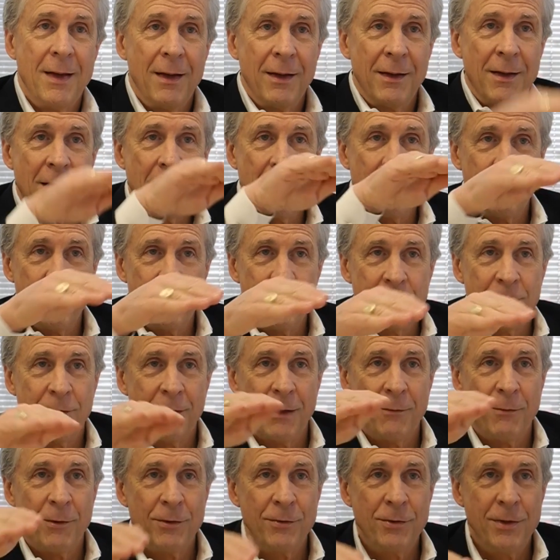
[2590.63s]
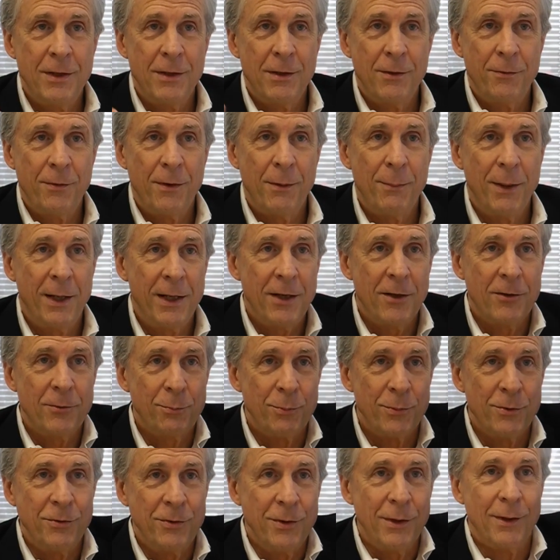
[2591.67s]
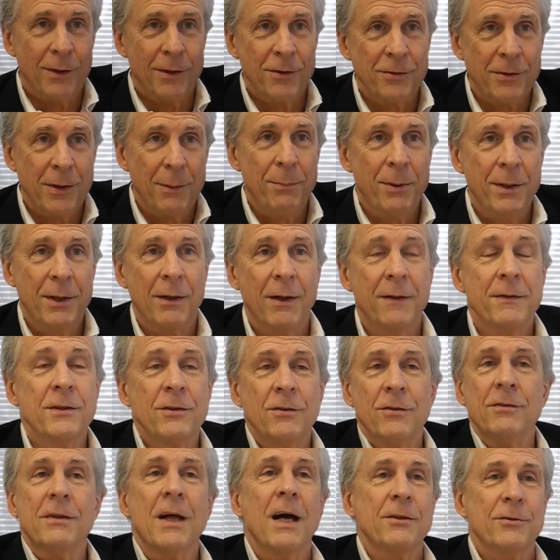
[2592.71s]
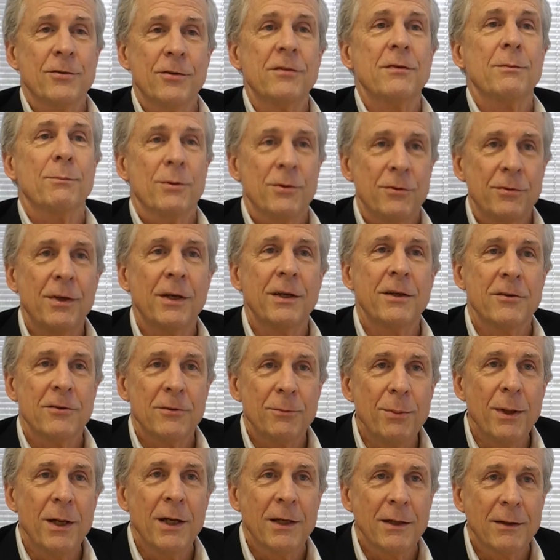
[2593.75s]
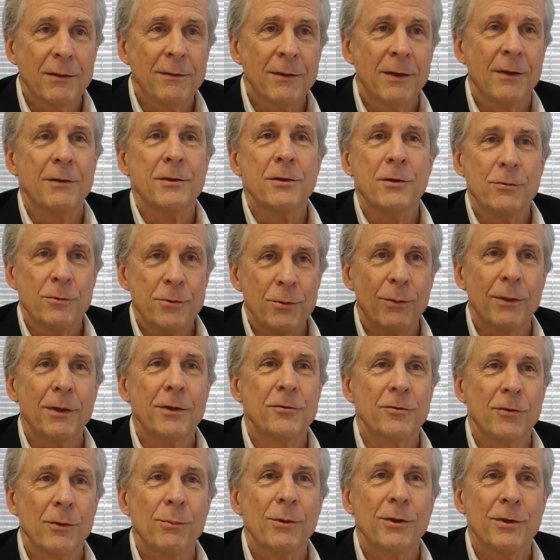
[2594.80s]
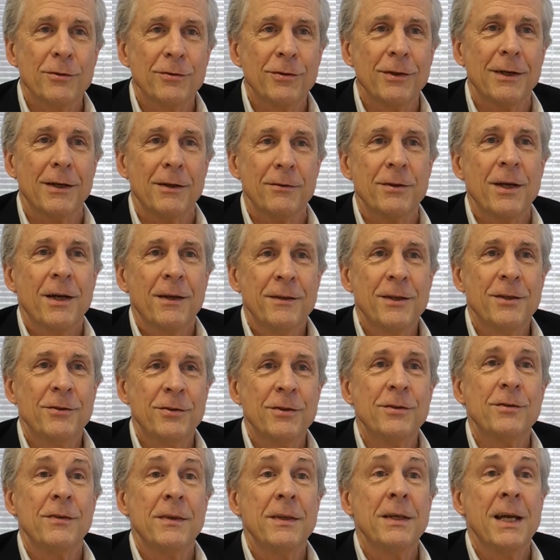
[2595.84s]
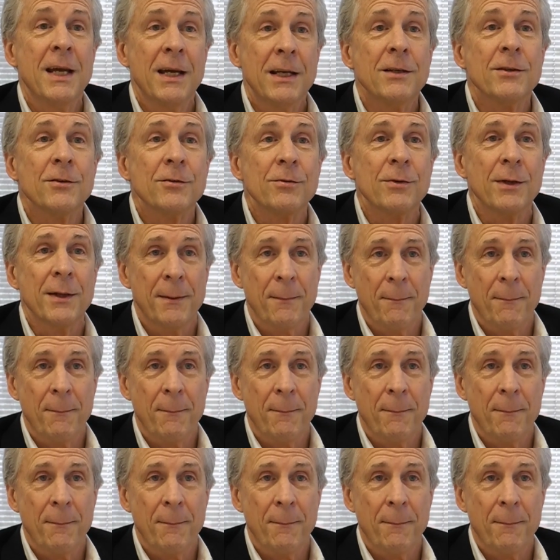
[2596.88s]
Confidence level is here. For everybody else, Brazil is up here. And this is not just the Brazilians being their usual exuberant selves. This is the industry.